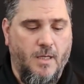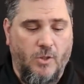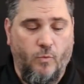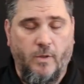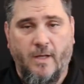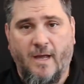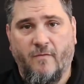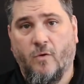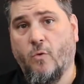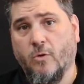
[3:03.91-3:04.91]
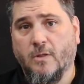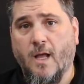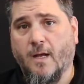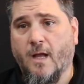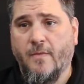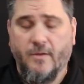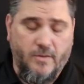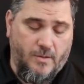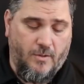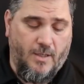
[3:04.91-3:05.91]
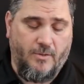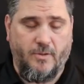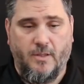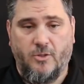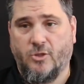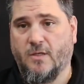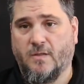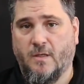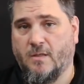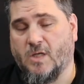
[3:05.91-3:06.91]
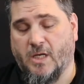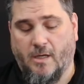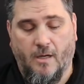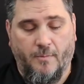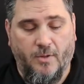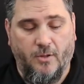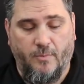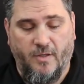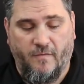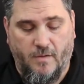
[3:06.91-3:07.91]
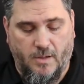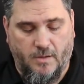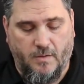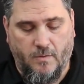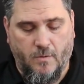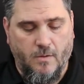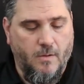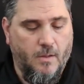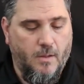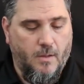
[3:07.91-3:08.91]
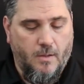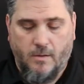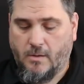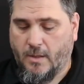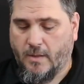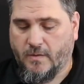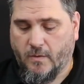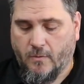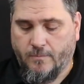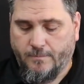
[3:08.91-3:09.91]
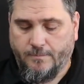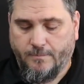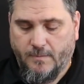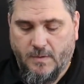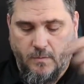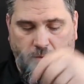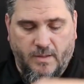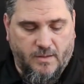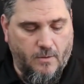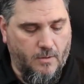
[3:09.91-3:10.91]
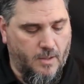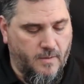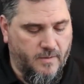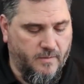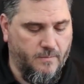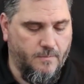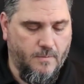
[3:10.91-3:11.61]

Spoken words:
You will have a cord lock on there, so you can actually adjust it and tighten it up a little bit if you need to. So we'll get started on this.